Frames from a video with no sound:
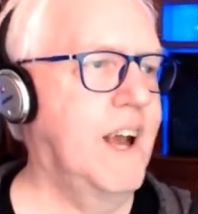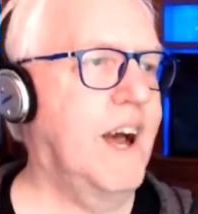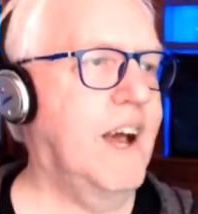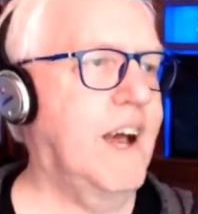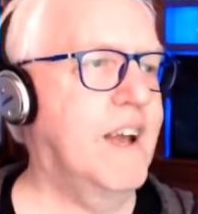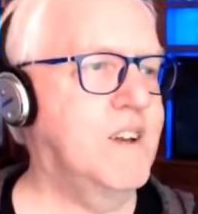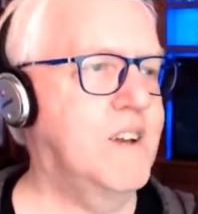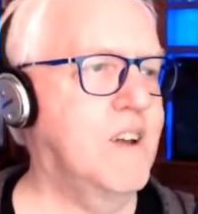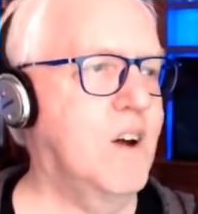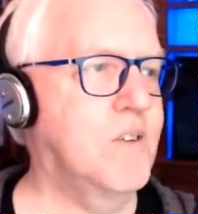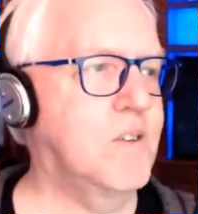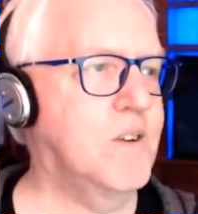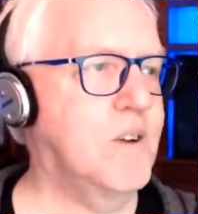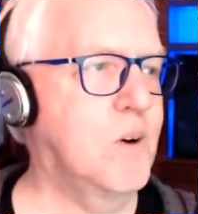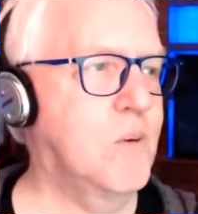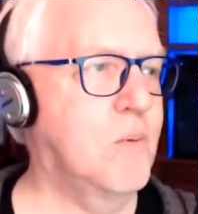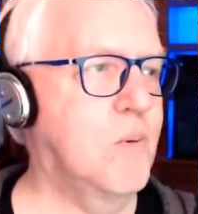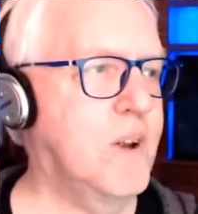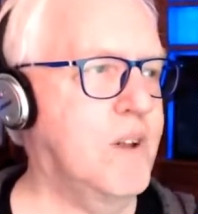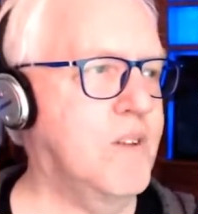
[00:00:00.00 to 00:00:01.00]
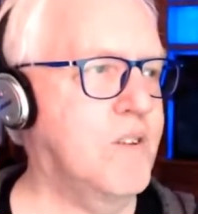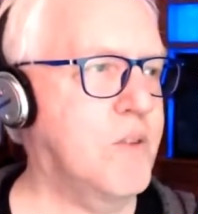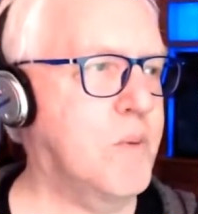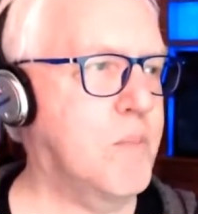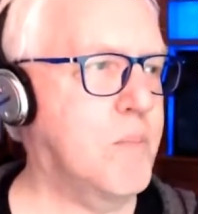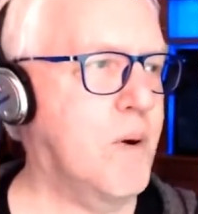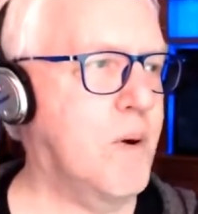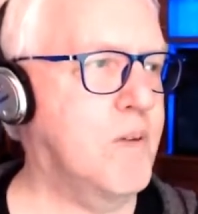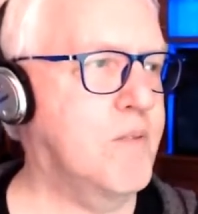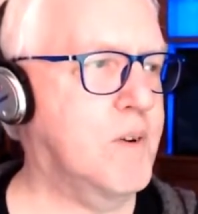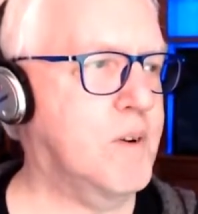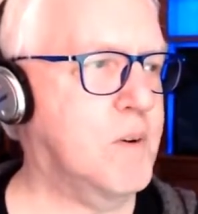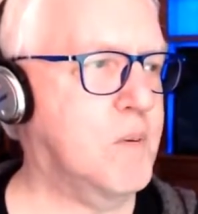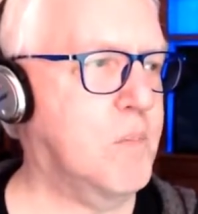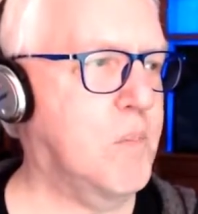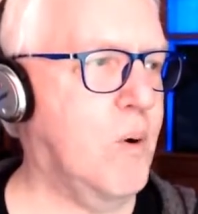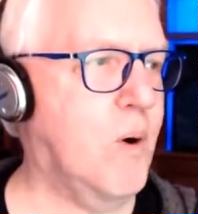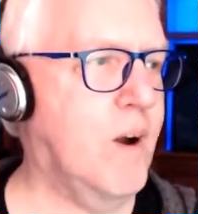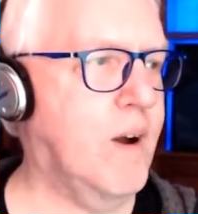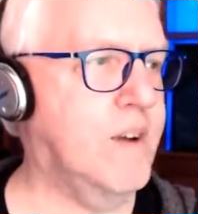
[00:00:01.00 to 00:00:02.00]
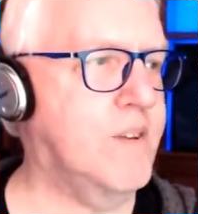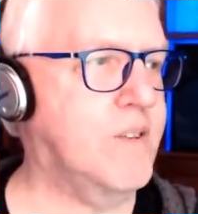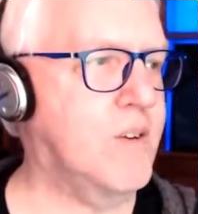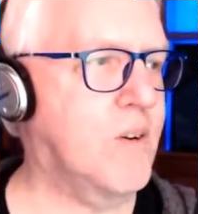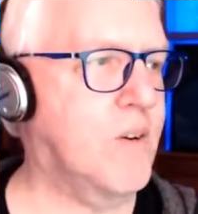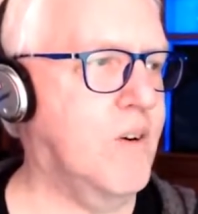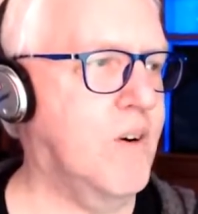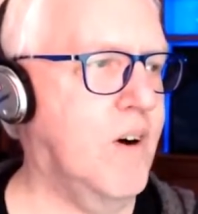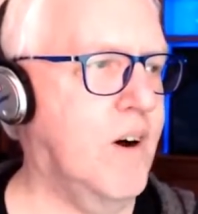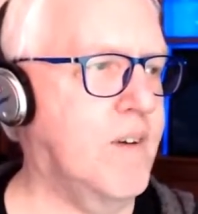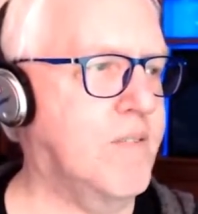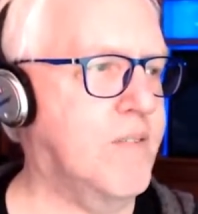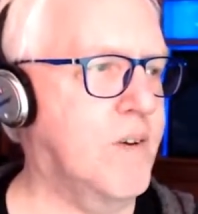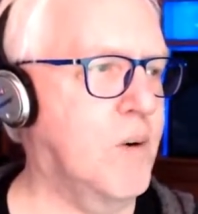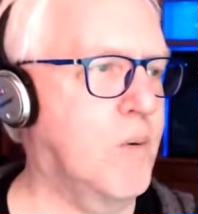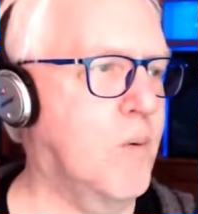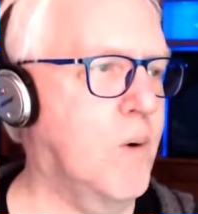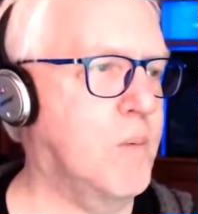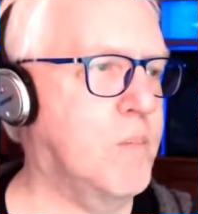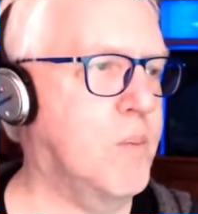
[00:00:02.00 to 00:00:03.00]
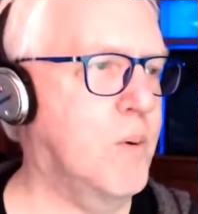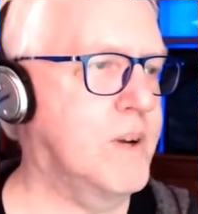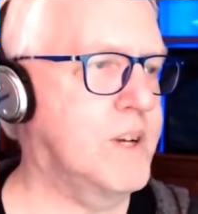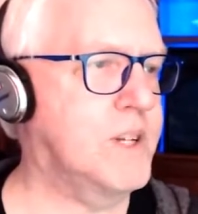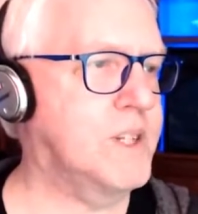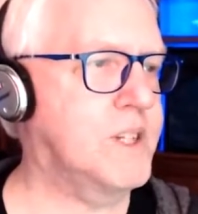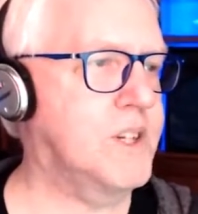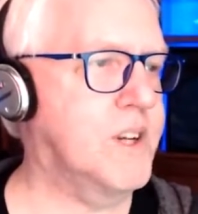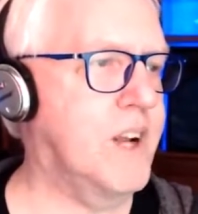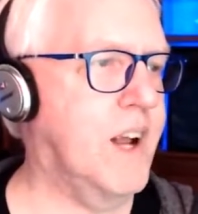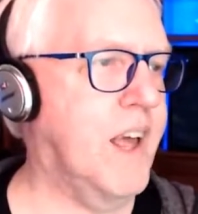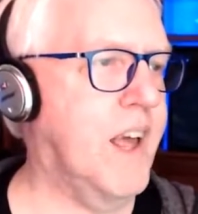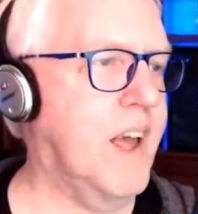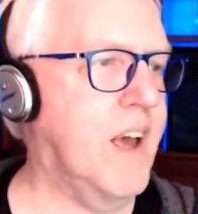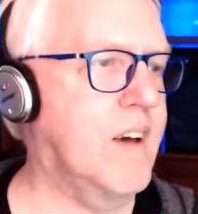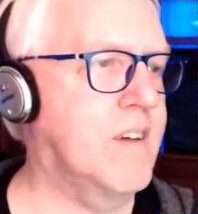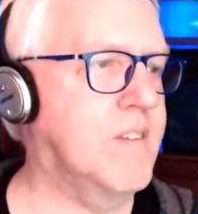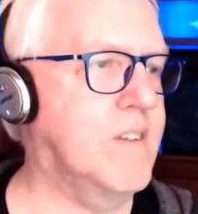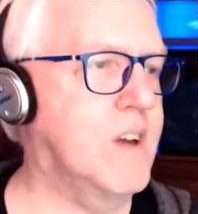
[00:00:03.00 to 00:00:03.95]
I don't know what is the perfect prize or offer, what points should I have,